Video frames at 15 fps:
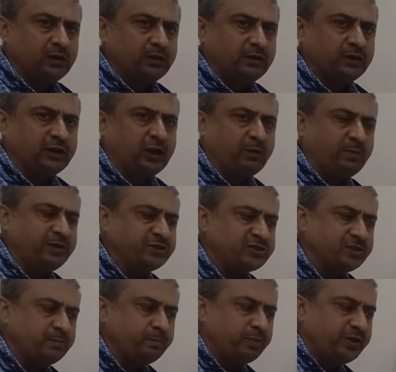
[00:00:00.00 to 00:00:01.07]
The government
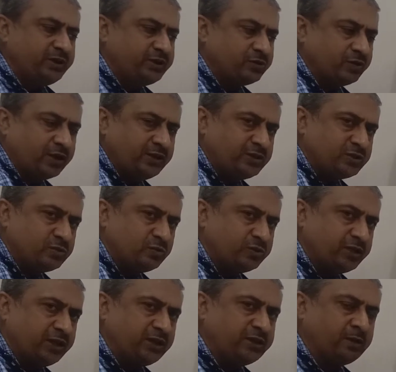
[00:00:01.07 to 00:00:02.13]
simply tries to
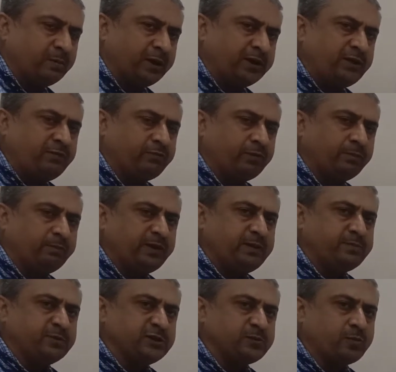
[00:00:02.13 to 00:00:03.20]
take the money from
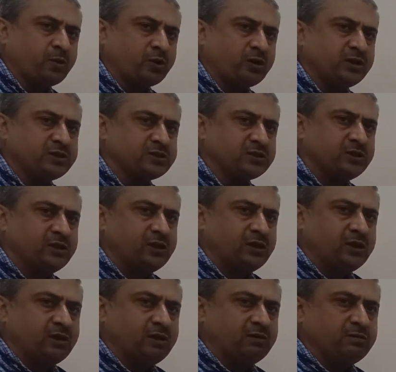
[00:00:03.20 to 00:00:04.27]
people's pockets,
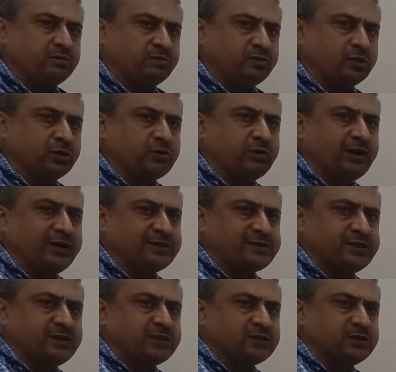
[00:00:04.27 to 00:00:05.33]
circulates
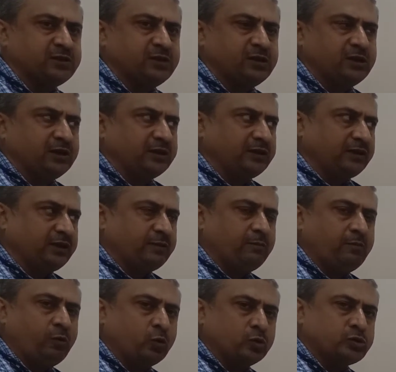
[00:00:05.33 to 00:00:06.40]
it,
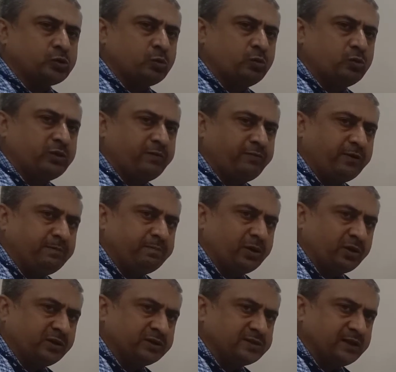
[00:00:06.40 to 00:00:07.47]
goes through different
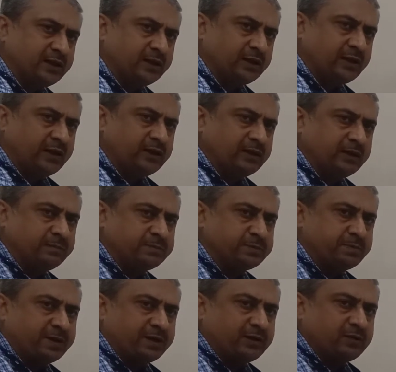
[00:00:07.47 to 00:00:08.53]
pockets and again comes
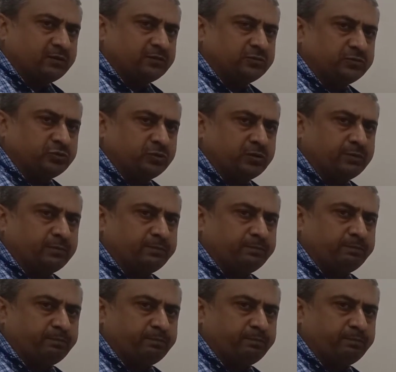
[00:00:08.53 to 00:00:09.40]
back to the